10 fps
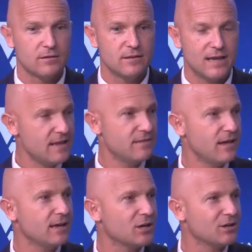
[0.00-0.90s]
can they
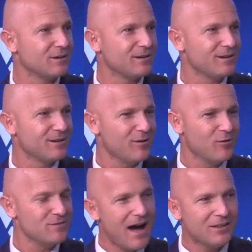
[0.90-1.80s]
think?
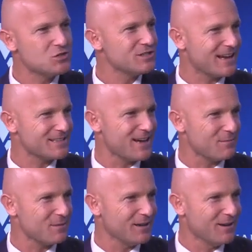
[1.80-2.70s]
Knowledge
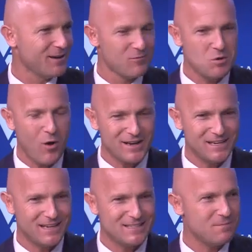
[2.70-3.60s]
taxonomy. We want
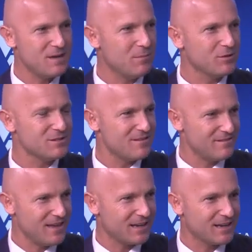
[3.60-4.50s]
kids to be able to
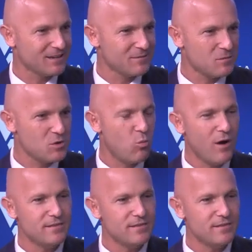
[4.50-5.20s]
think. We want